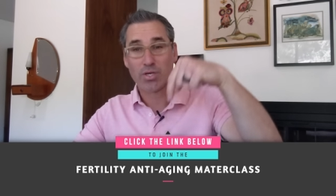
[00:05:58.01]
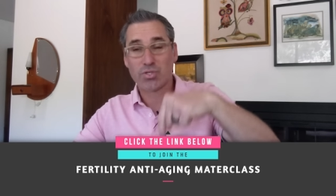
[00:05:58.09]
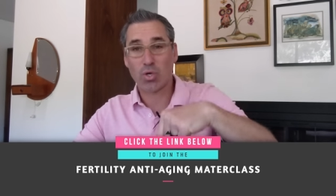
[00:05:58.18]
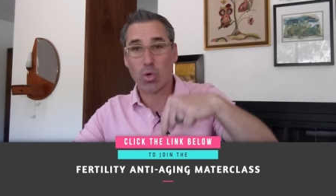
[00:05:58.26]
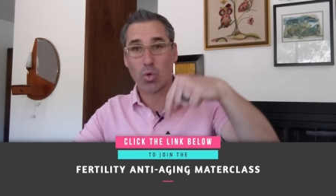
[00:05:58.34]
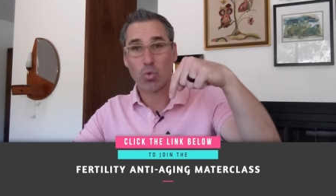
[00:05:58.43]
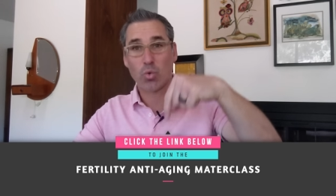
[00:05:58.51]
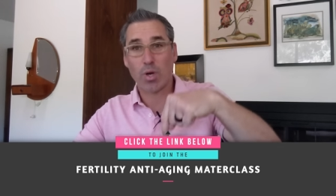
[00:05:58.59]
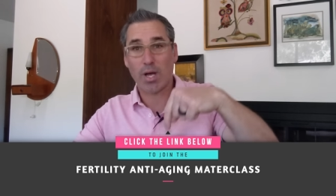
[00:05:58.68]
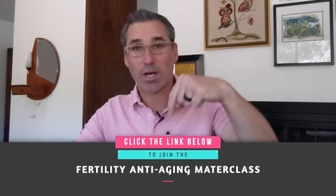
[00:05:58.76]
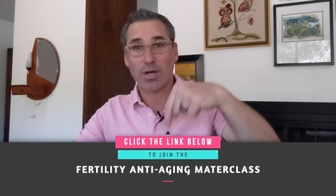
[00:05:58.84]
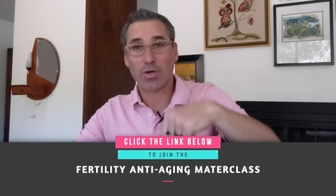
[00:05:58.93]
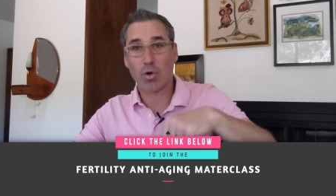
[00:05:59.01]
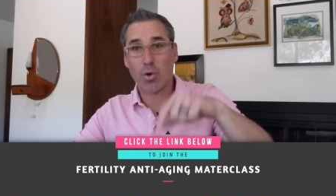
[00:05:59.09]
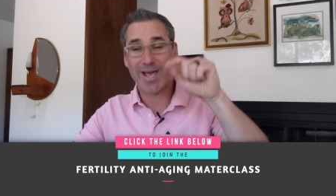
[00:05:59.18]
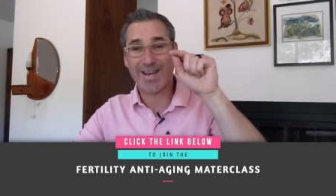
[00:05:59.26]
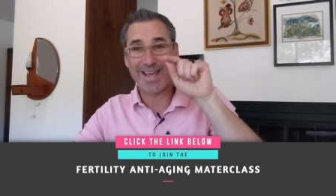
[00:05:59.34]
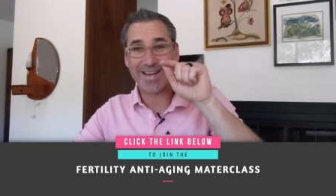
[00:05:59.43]
So go
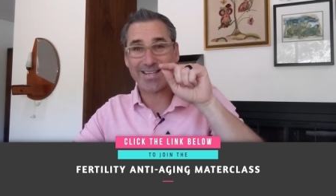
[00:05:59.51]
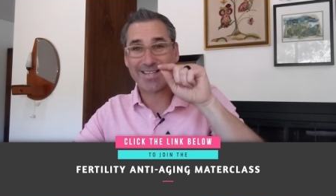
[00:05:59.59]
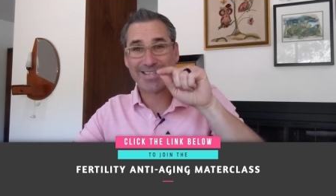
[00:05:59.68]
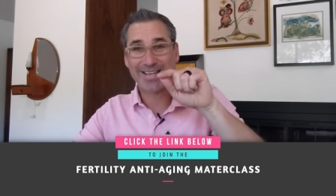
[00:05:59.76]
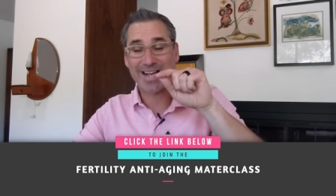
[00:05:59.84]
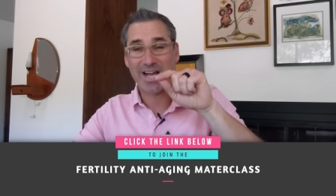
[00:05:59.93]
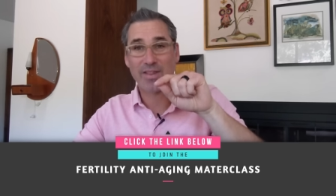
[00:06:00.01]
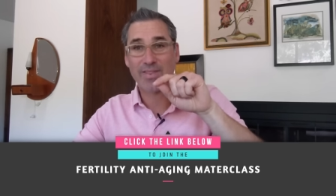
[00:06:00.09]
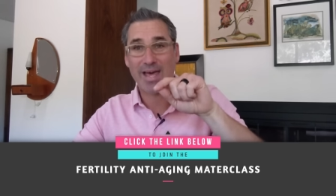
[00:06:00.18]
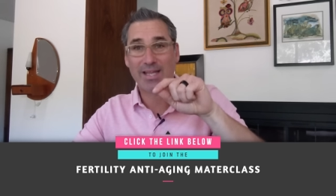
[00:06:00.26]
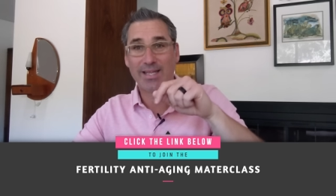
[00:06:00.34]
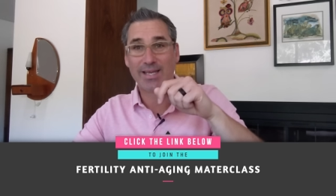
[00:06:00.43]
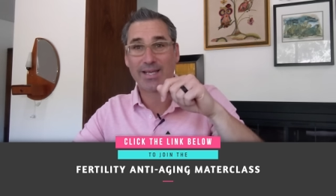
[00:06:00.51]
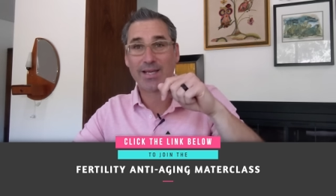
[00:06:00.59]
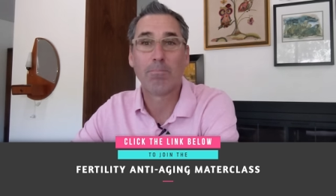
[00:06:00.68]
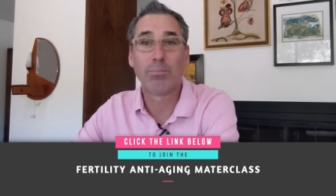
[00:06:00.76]
ahead and click on that link